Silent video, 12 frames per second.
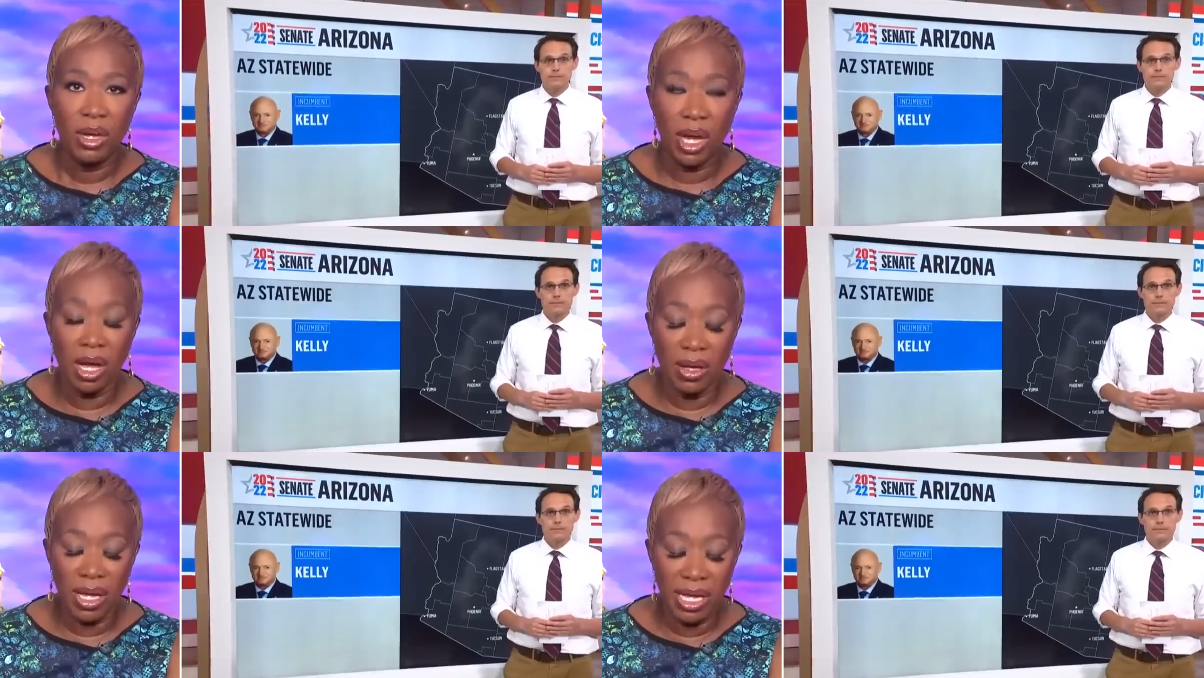
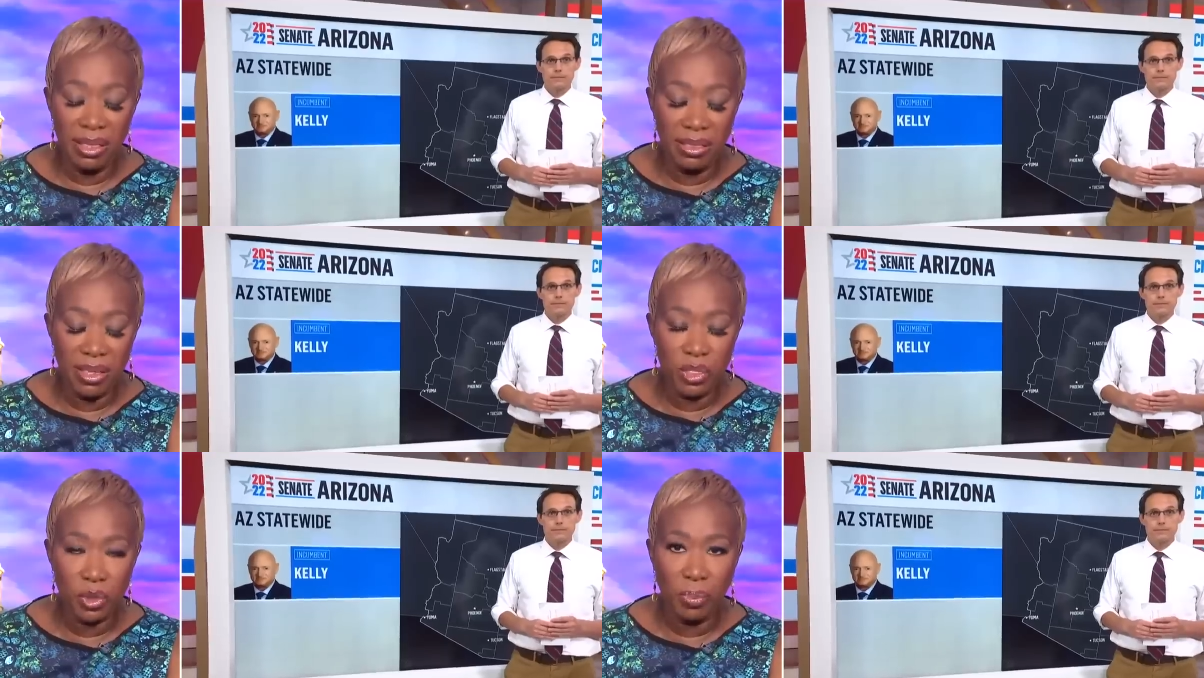Speaker 1: uh, in
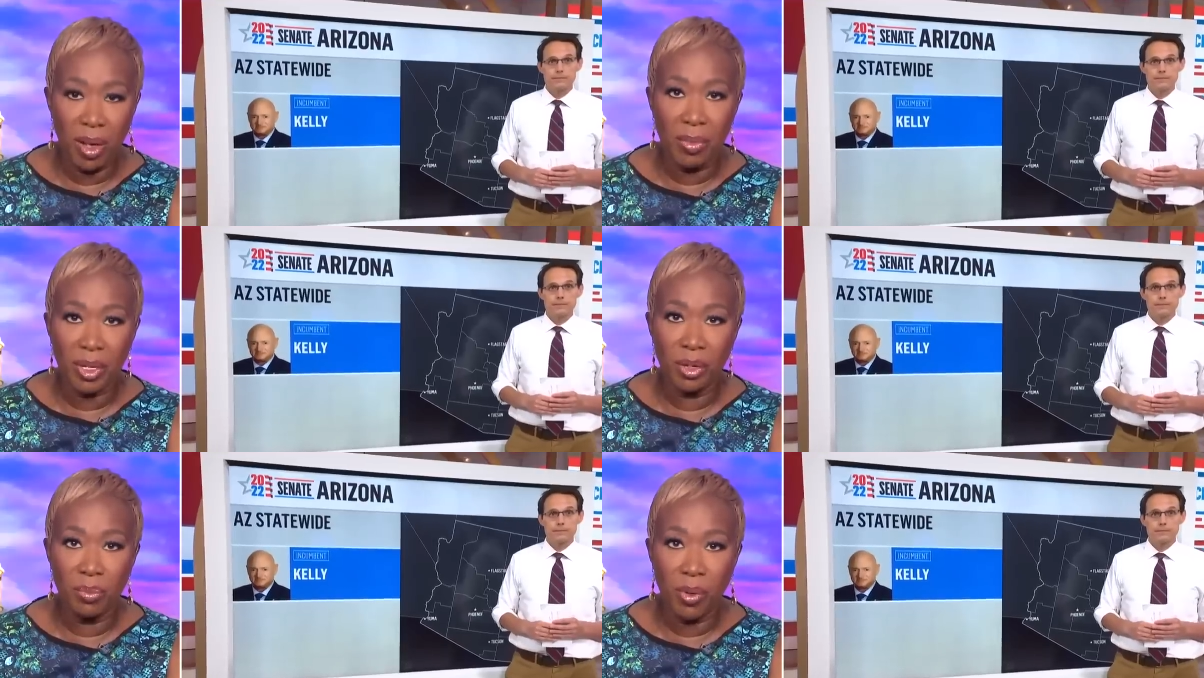these
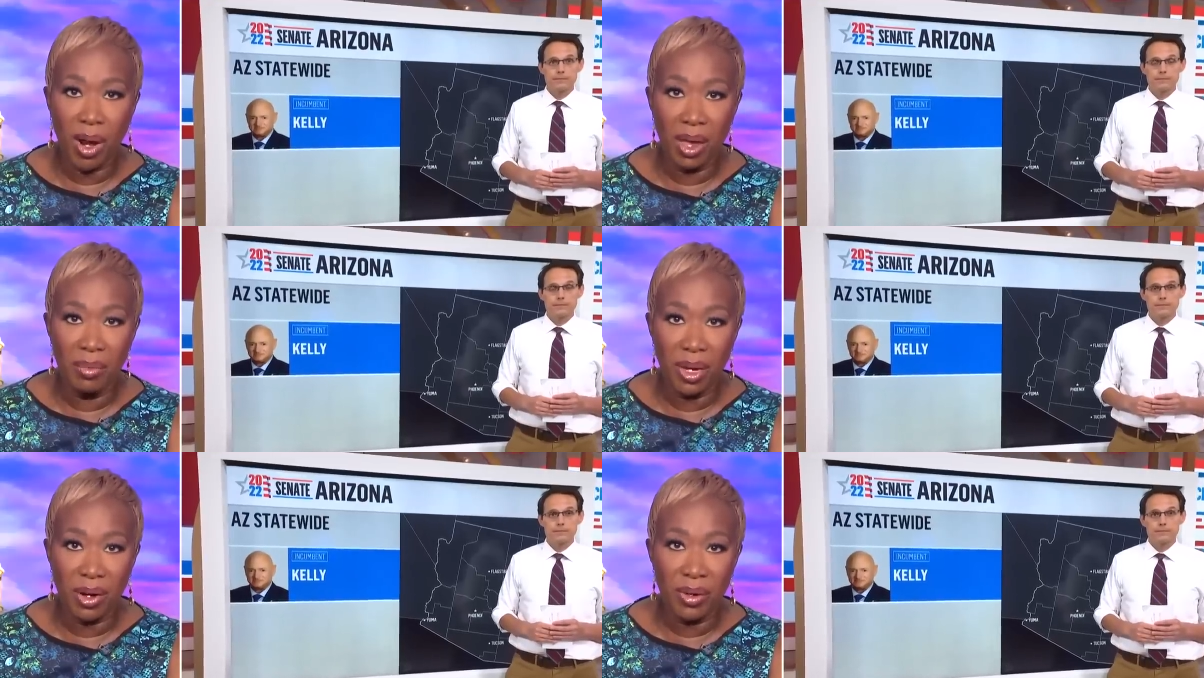Republican
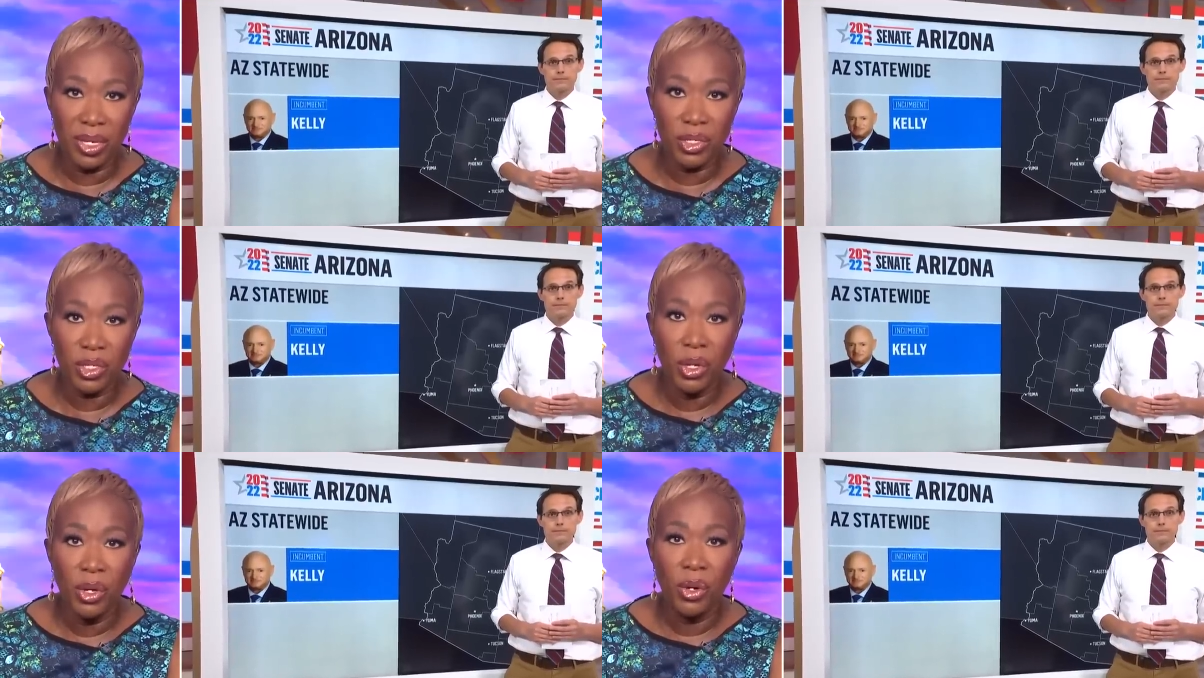
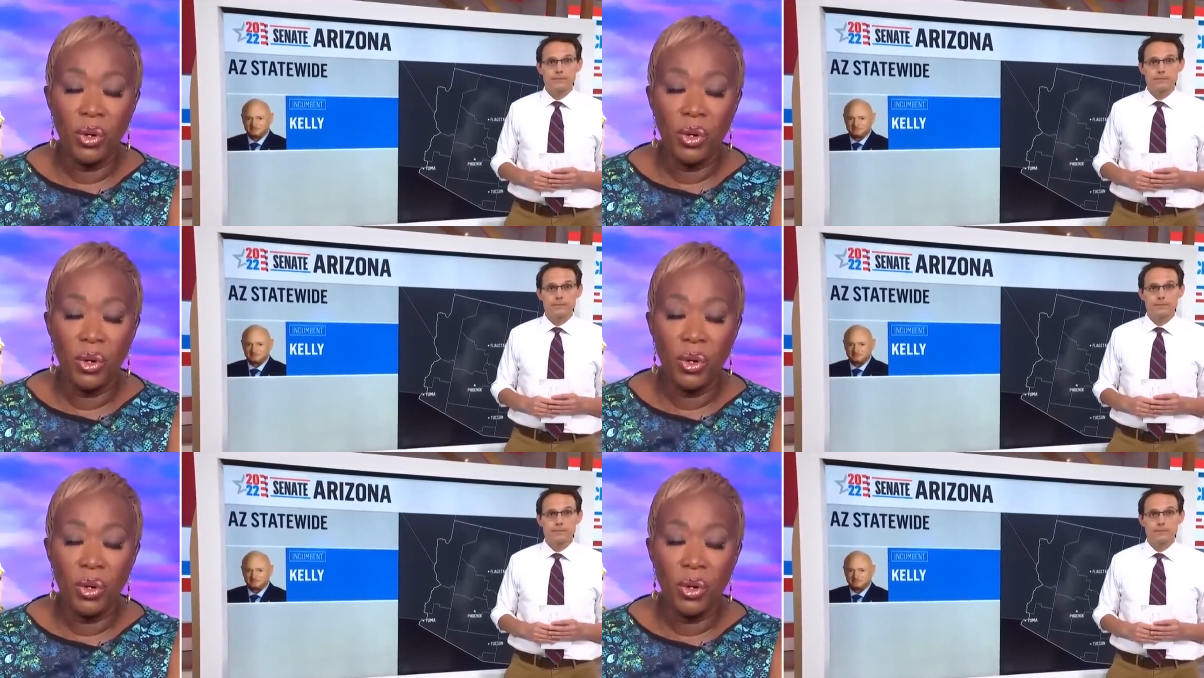primaries